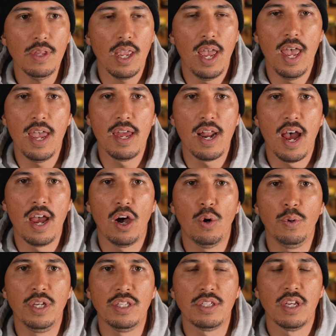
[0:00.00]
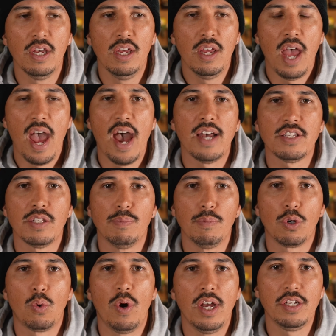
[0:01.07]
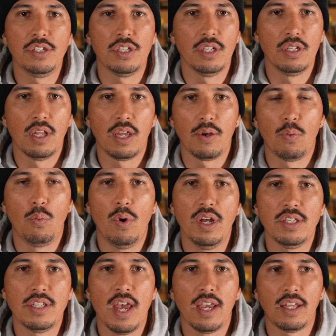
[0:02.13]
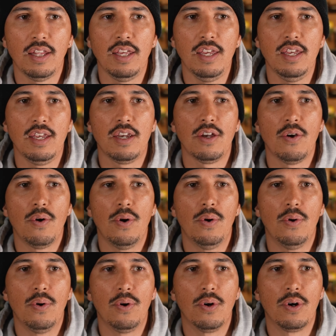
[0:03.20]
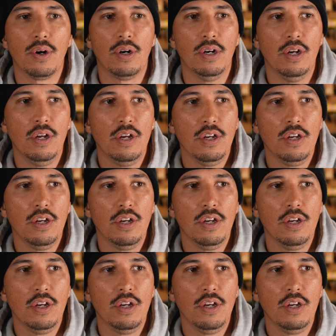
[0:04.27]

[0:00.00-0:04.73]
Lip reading: And I always ask them a question like, what technique or,